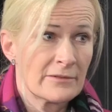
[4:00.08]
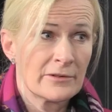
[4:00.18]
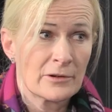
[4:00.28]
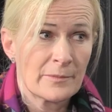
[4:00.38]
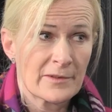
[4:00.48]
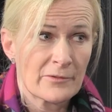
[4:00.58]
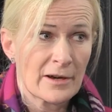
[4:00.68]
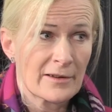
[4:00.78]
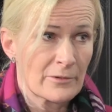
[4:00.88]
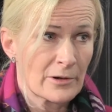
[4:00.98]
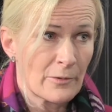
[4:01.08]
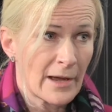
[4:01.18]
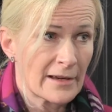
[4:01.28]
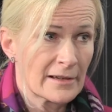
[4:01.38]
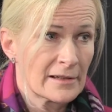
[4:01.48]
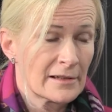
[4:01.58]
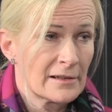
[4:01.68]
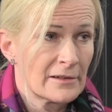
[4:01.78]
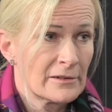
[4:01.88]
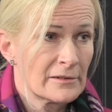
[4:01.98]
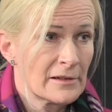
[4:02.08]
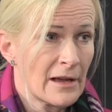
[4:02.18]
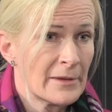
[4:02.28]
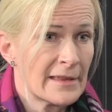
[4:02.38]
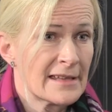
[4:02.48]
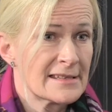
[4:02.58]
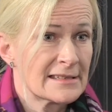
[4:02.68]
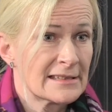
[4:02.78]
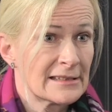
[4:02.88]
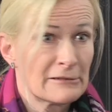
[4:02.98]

of Europe, as far as we're aware. I mean, that's